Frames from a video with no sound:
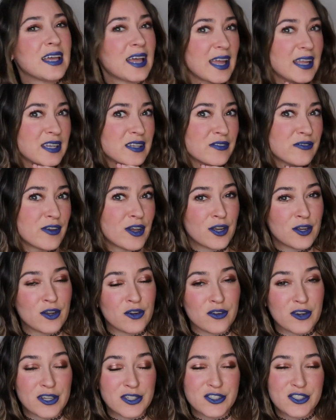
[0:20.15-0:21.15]
kind of
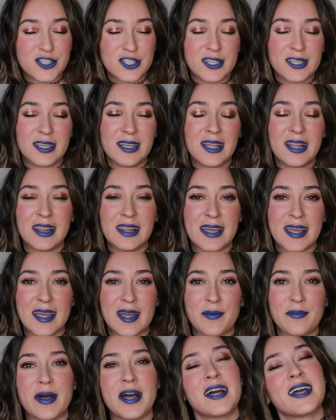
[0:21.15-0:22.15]
grungy
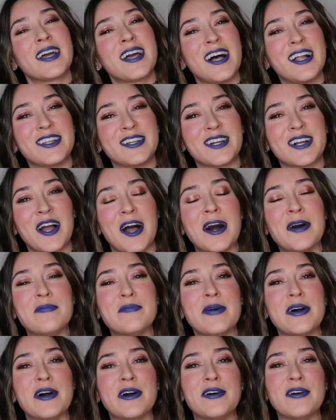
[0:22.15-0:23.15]
glam color
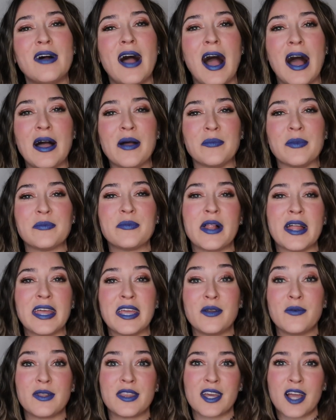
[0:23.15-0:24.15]
combo,
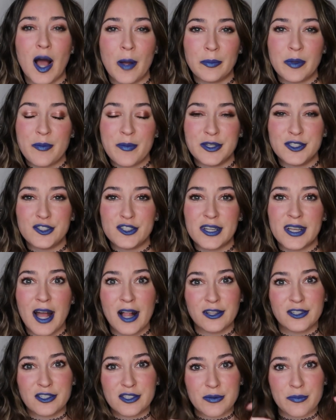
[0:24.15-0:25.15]
playing with the complementary
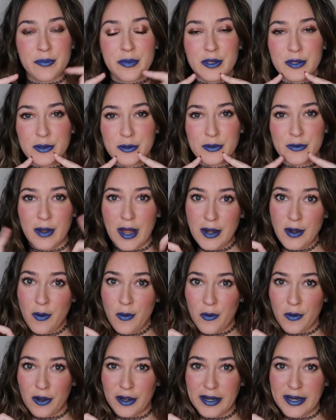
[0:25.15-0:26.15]
colors blue and
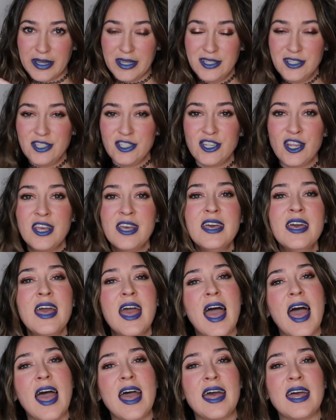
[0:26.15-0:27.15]
orange.
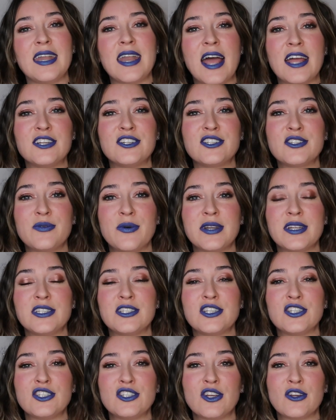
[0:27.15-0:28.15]
And I just wanted
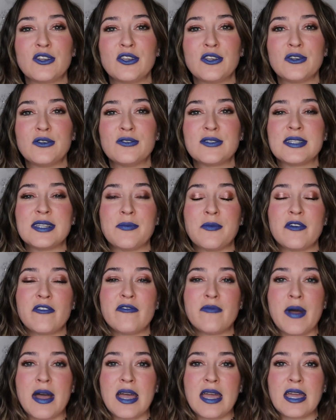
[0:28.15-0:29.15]
to show you some of
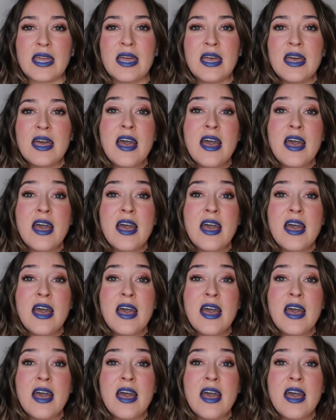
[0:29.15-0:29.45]
my